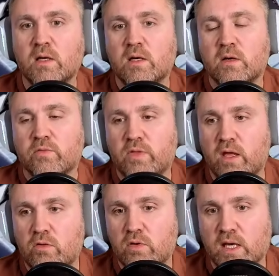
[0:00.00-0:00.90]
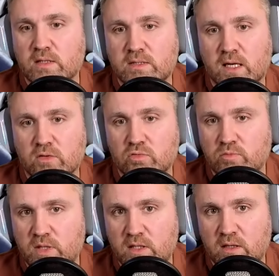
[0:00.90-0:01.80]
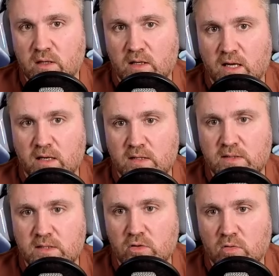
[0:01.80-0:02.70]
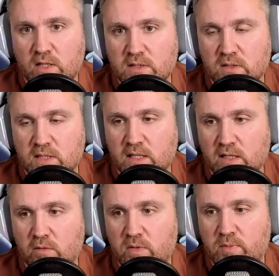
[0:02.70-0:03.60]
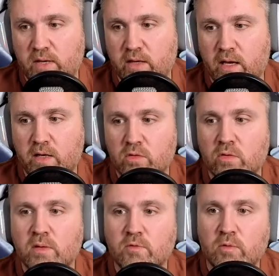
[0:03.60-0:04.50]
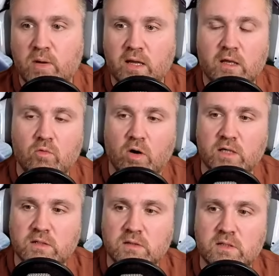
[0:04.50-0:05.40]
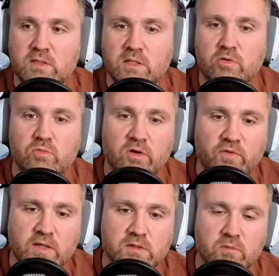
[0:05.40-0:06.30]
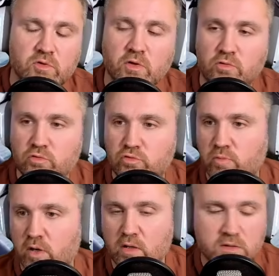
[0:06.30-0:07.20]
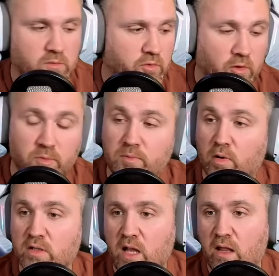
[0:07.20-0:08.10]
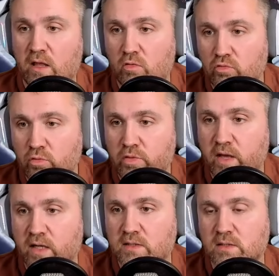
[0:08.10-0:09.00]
then you can start to be like letting your lancers lagging a bit behind. I know I'm not black and white on this, and you will find some other YouTubers, some other people telling you do that.